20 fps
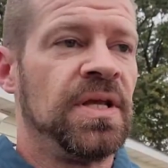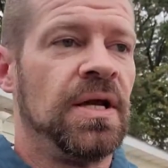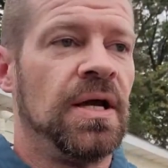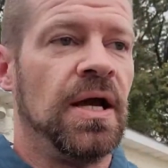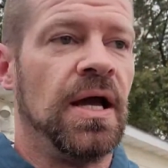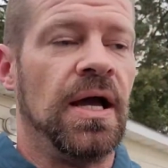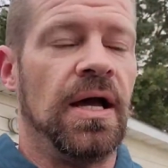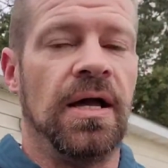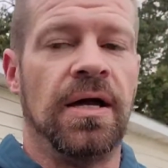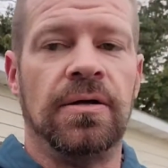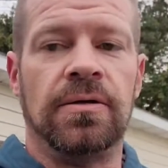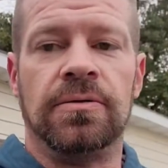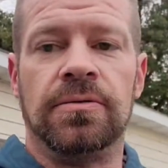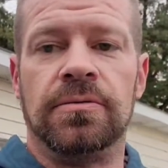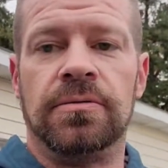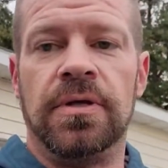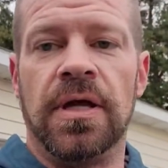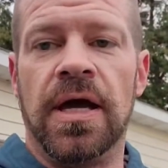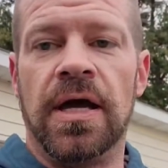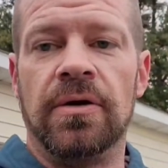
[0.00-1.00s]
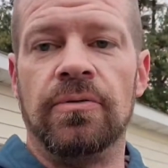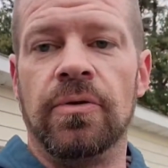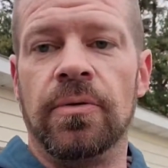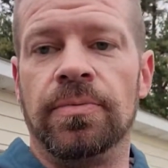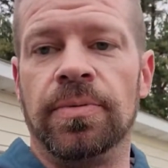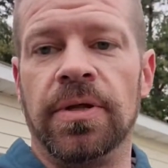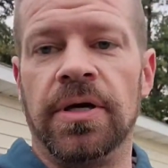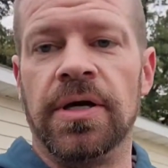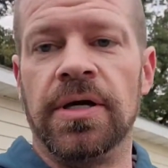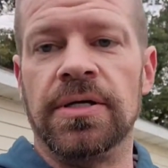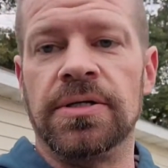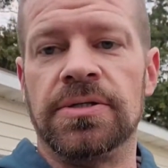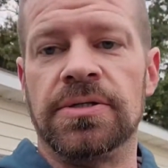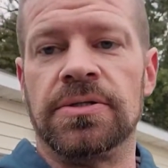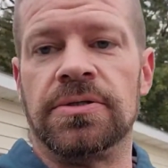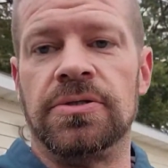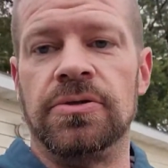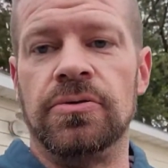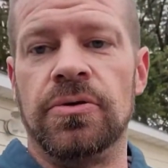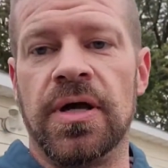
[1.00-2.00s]
Had to replace
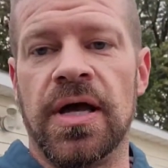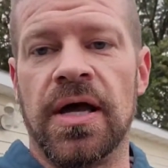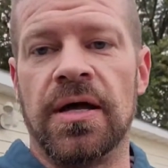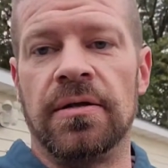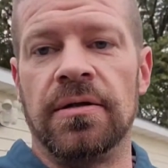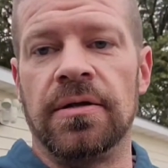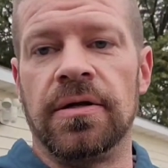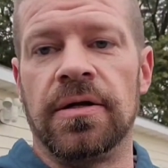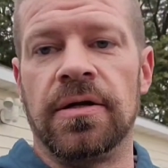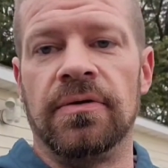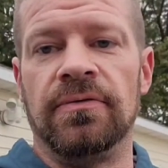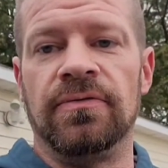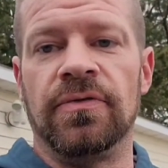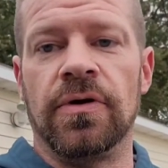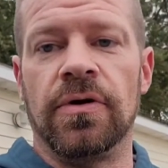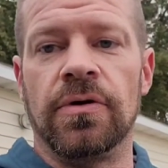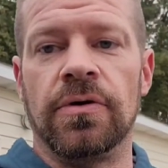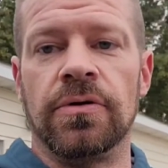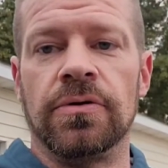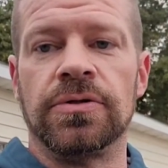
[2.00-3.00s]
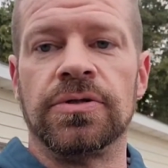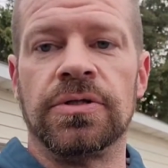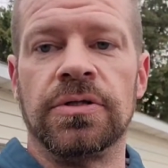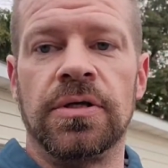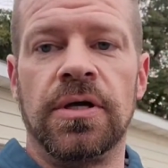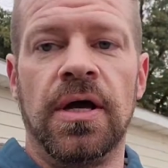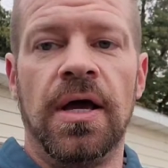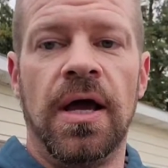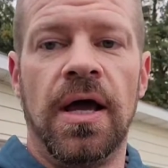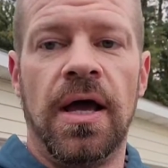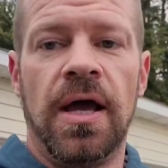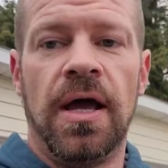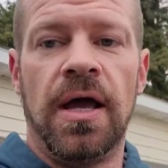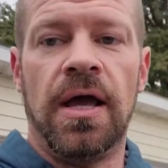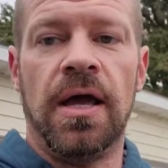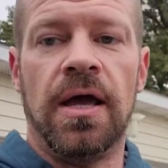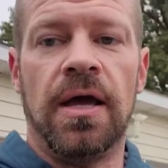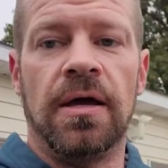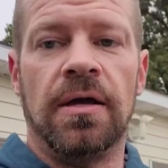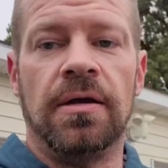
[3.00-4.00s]
2 catalytic converters
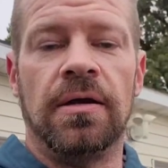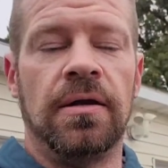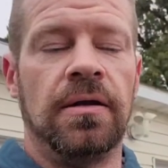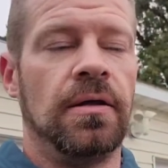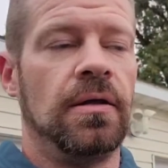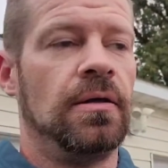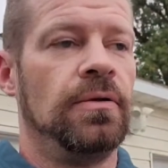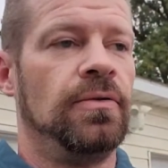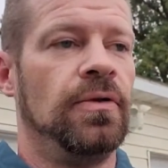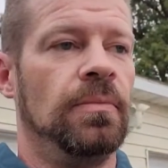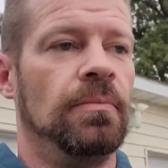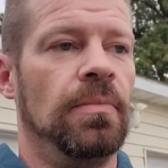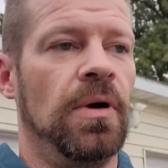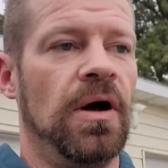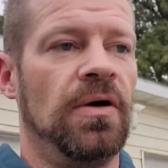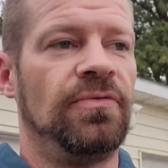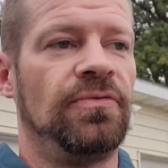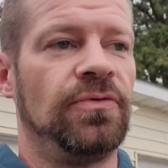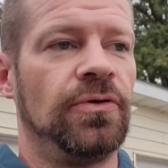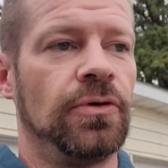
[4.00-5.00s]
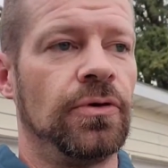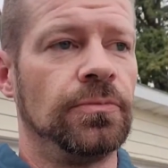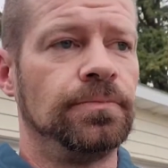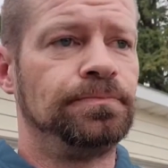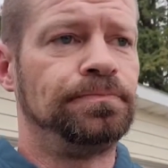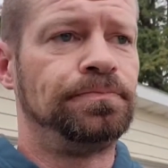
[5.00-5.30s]
and the muffler.